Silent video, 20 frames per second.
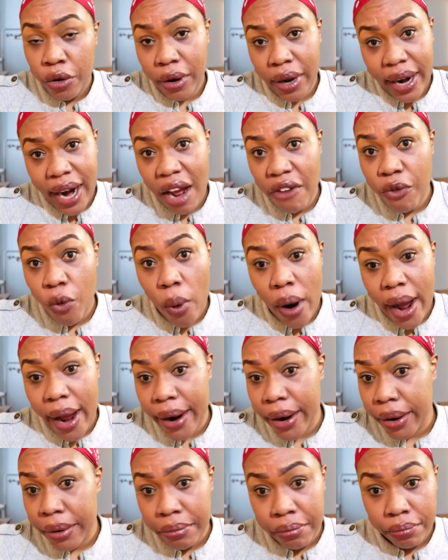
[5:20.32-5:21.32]
have
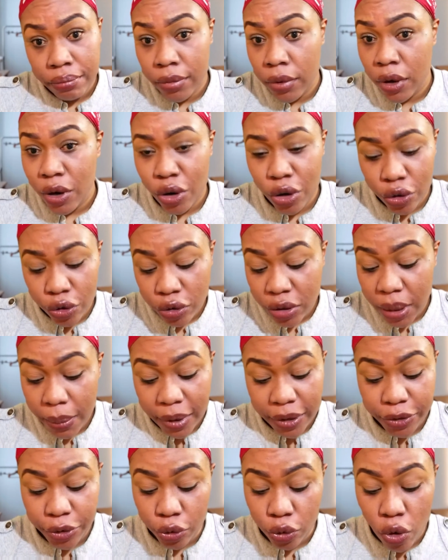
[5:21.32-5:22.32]
one. It's not a
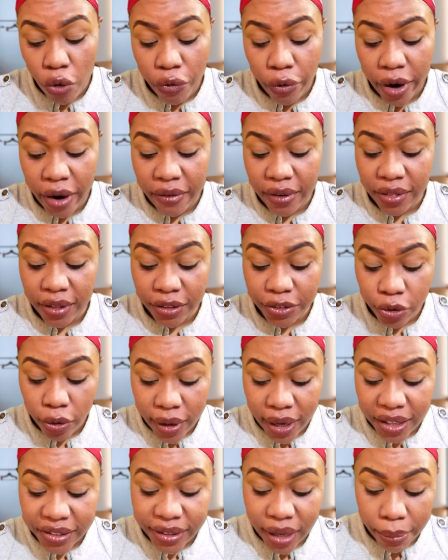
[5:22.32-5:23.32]
must to go for everything. So
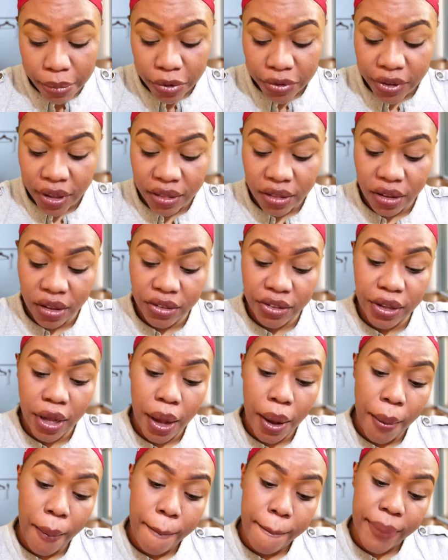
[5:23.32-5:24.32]
next I'm using this
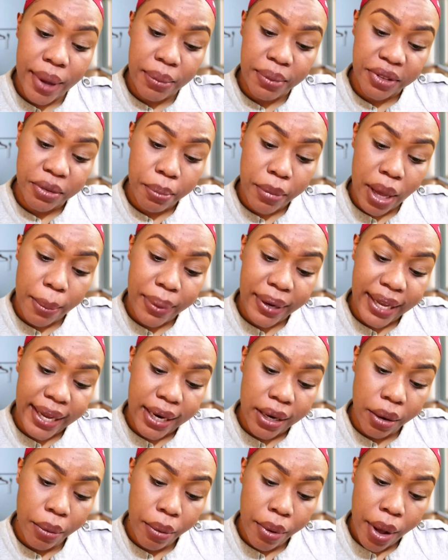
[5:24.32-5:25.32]

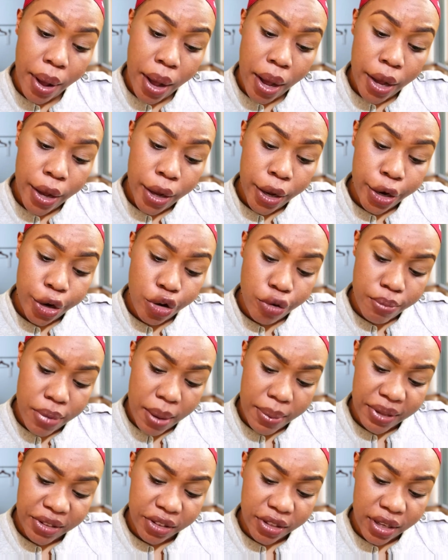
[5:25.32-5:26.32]
Maybelline New
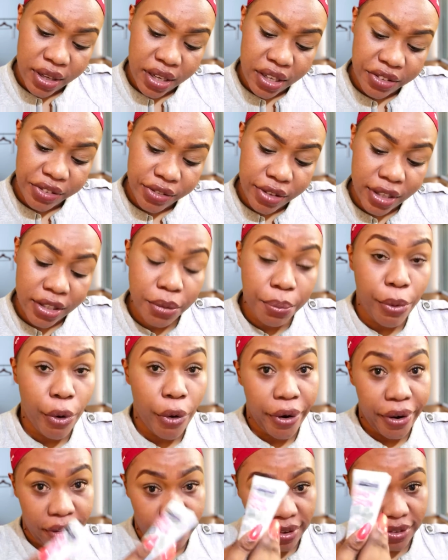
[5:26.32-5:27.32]
Baby Skin Instant
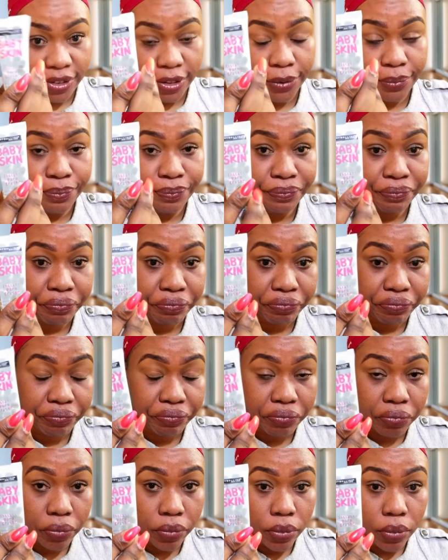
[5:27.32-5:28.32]
Pore Eraser.
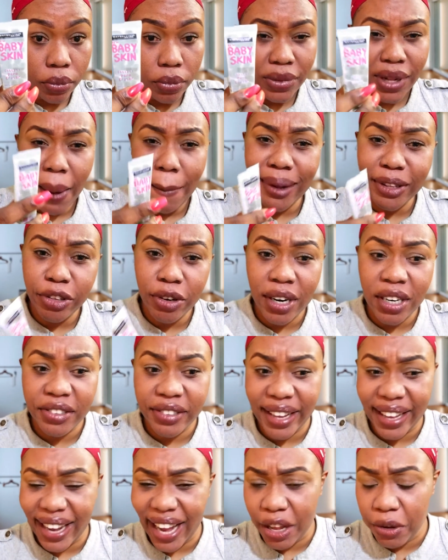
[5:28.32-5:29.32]
Personally, it's
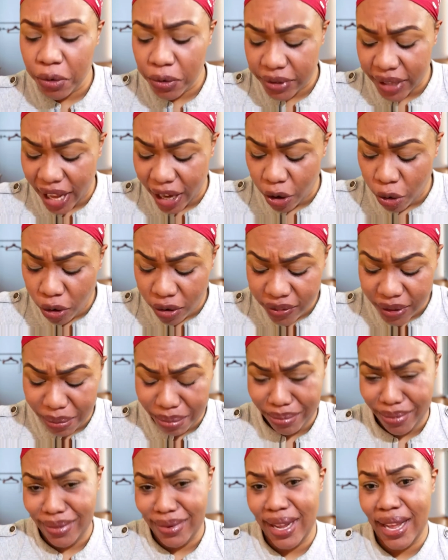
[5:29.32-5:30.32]
like I'll call
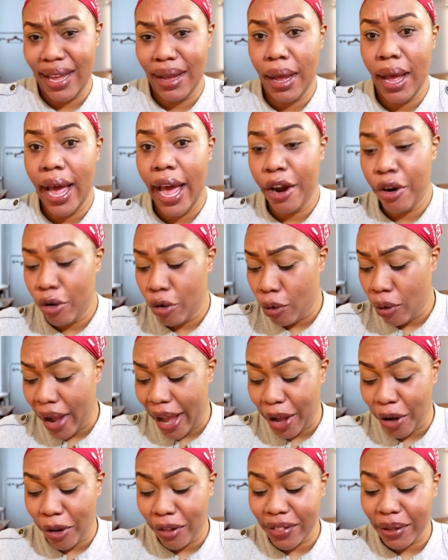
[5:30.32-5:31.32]
them, I don't know, I
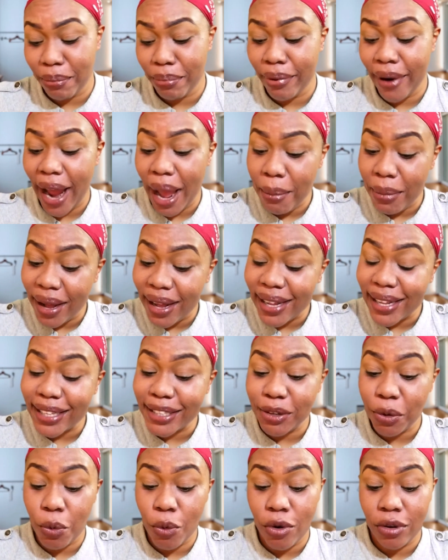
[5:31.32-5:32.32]
call them primers
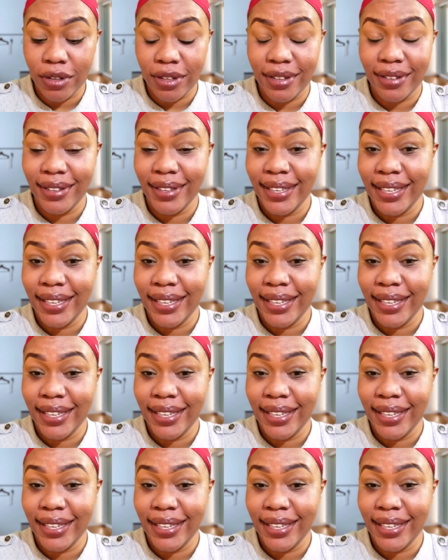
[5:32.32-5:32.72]
or what.